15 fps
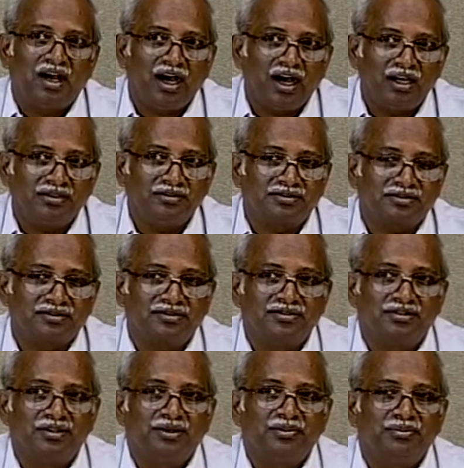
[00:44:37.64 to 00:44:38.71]
hulls
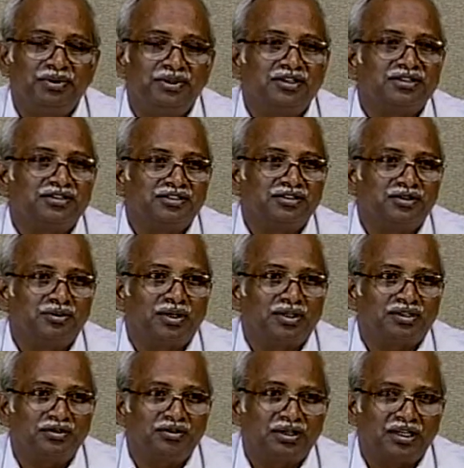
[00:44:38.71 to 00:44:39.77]
piercing the
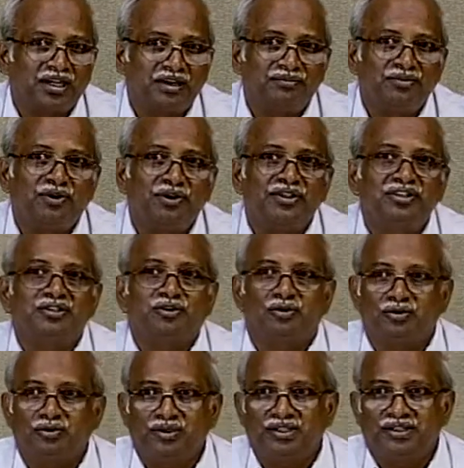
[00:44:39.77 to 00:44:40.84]
water, you can avoid it
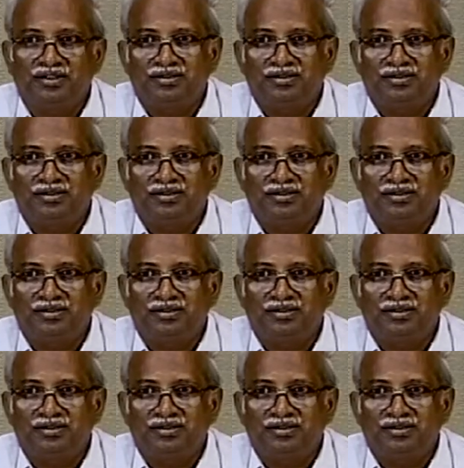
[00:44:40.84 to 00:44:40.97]
altogether.